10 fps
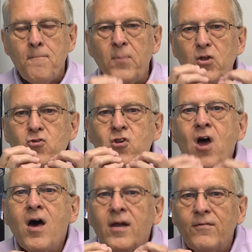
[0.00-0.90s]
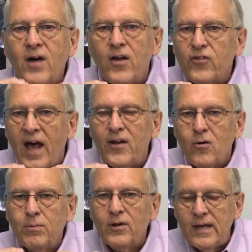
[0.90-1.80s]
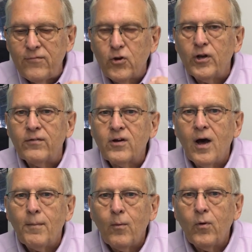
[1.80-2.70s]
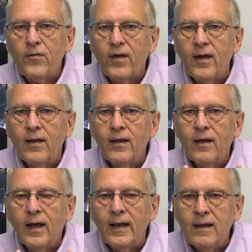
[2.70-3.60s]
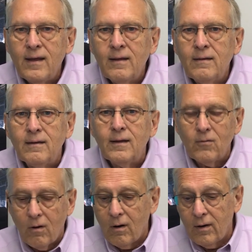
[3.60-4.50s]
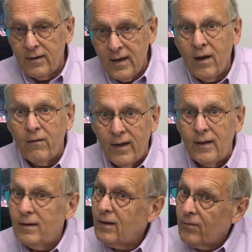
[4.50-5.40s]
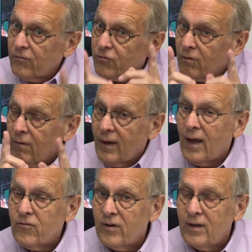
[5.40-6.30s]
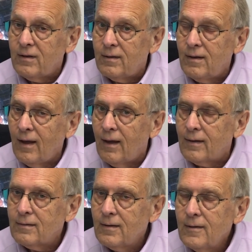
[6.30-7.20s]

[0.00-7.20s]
But none of us, I don't believe, could have come up with a, an ending or a near ending. The story hasn't ended yet.